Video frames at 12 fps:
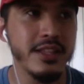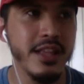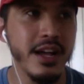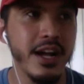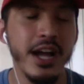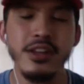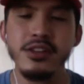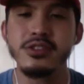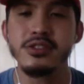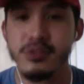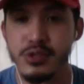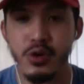That kind of
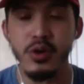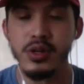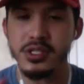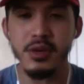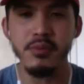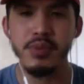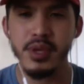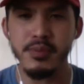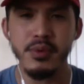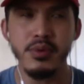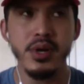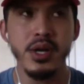taught some
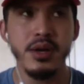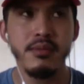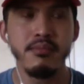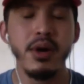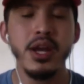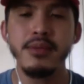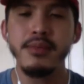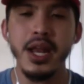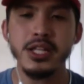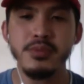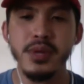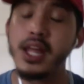people money
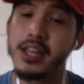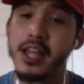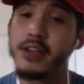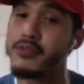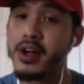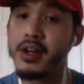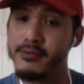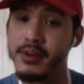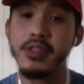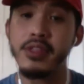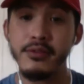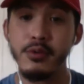management, and they
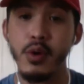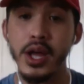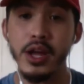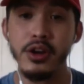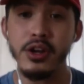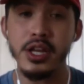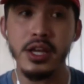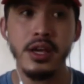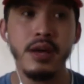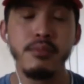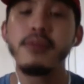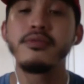found that quite early.
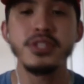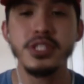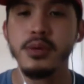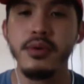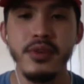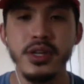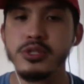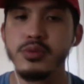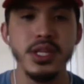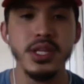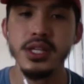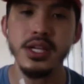But for some of us, we
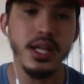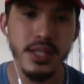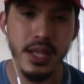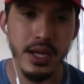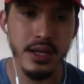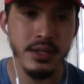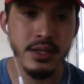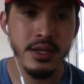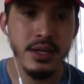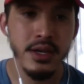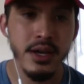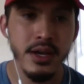didn't get that,
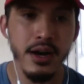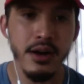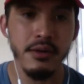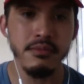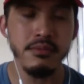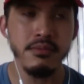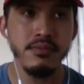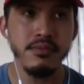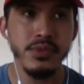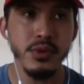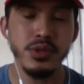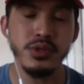
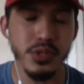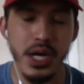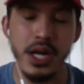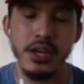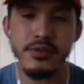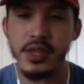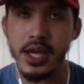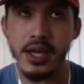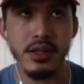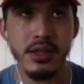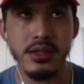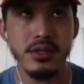which was kind of like
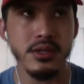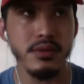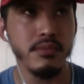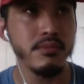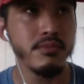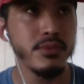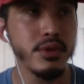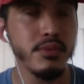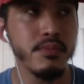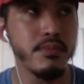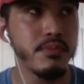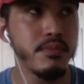the
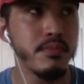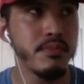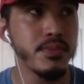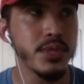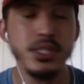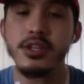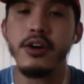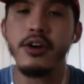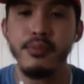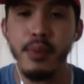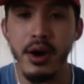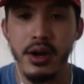tough
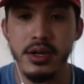part.